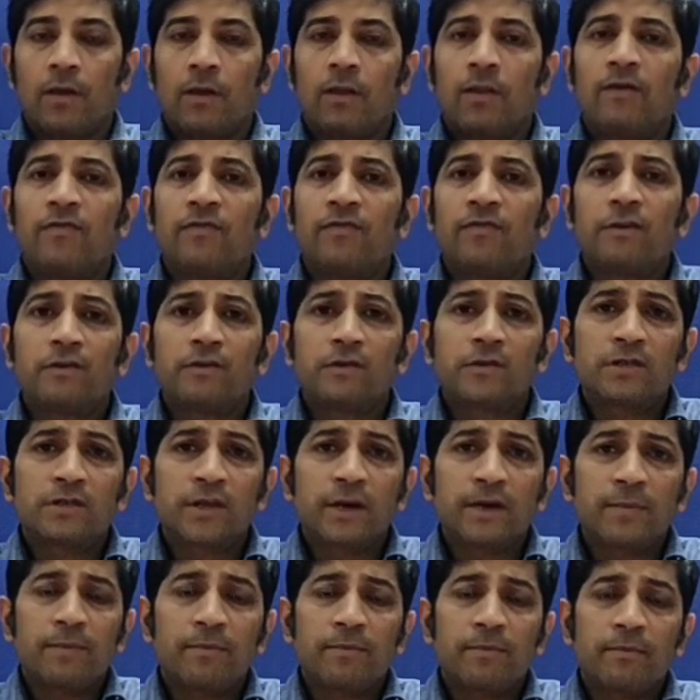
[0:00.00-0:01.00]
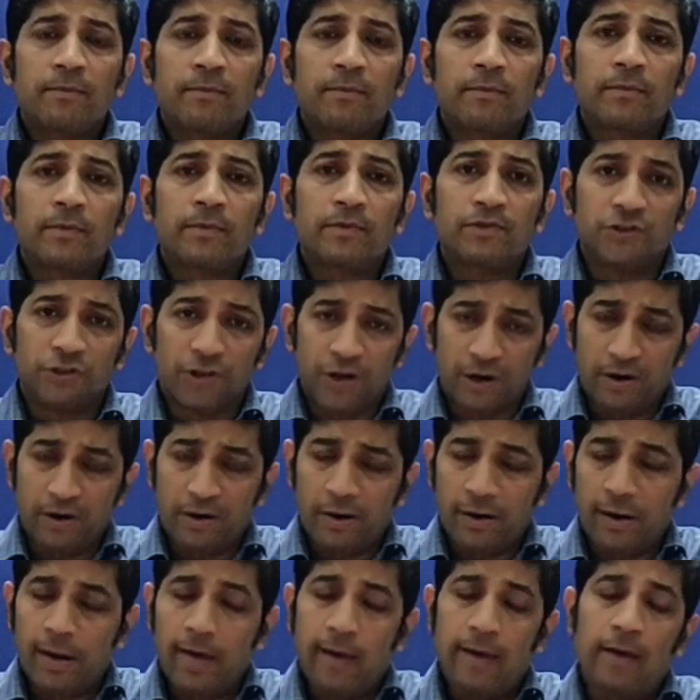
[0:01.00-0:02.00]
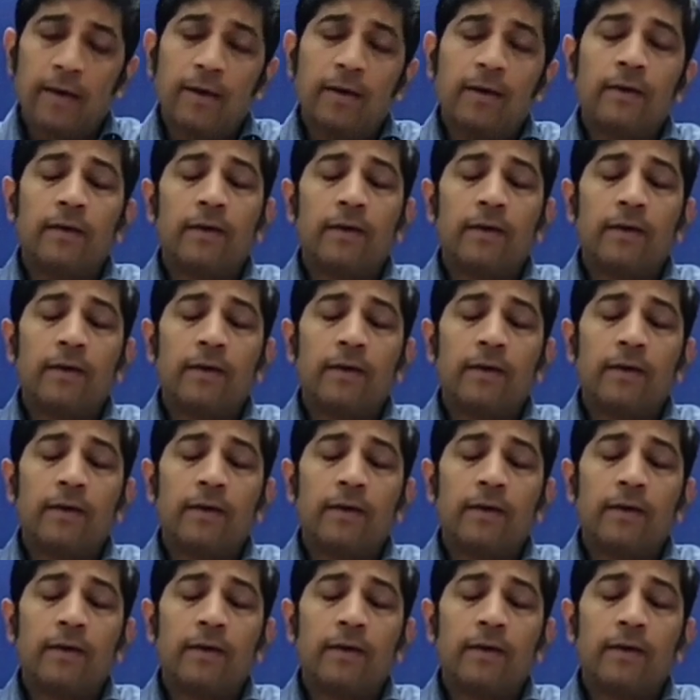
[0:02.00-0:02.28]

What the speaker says: The first step generally